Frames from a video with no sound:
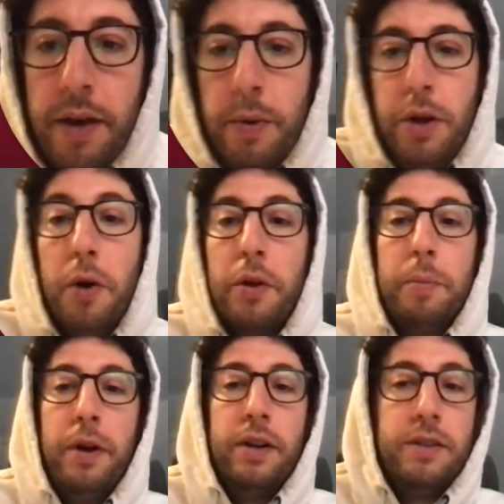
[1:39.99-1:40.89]
with no other
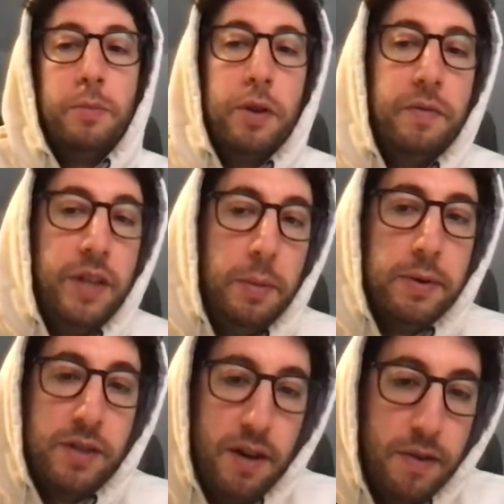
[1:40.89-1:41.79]
players in more than
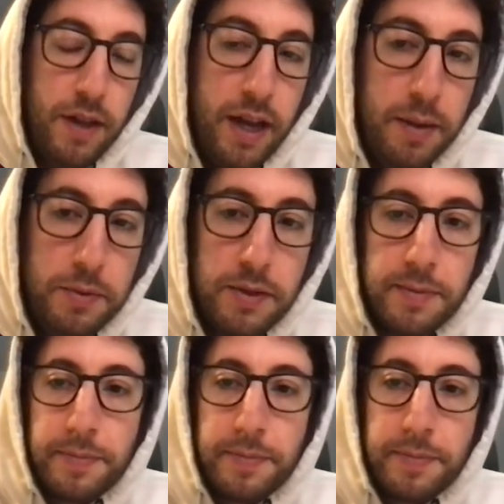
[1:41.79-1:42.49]
50% of our lineups.